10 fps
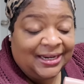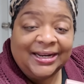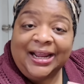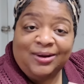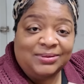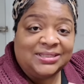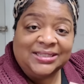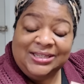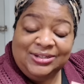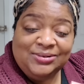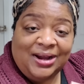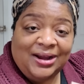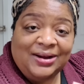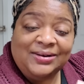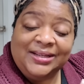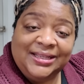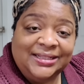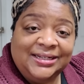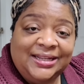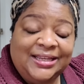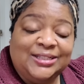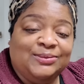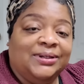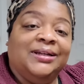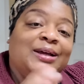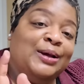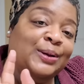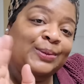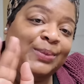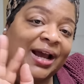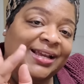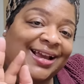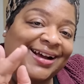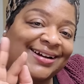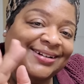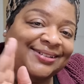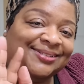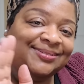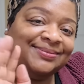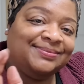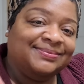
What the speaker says: And I will see you all in the next one. Bye, y'all.